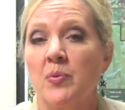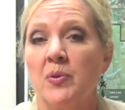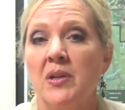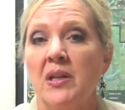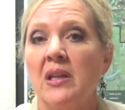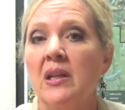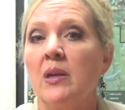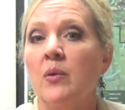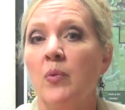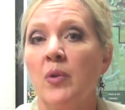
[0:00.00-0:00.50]
We're
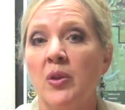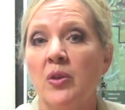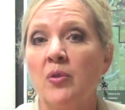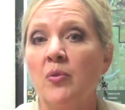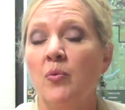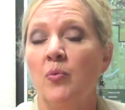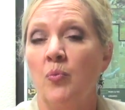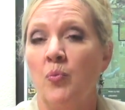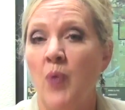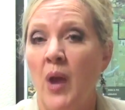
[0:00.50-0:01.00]
dealing with
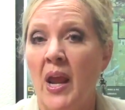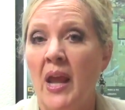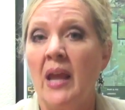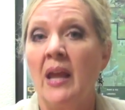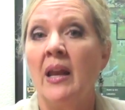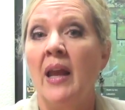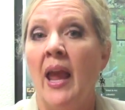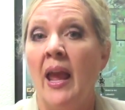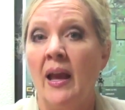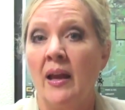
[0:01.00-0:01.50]

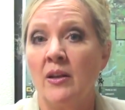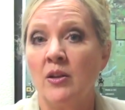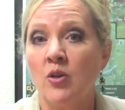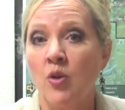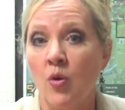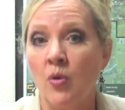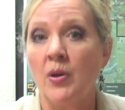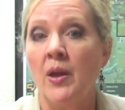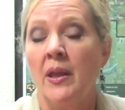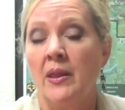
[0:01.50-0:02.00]
rain and
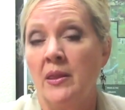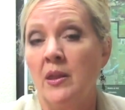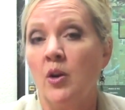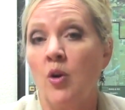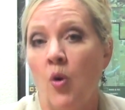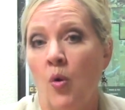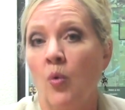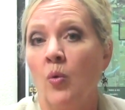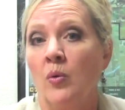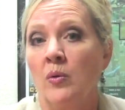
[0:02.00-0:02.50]
the
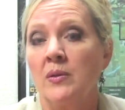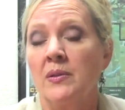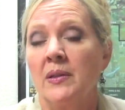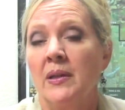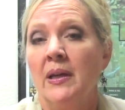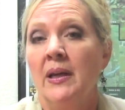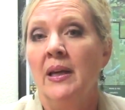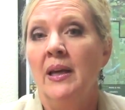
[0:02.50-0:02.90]
cold.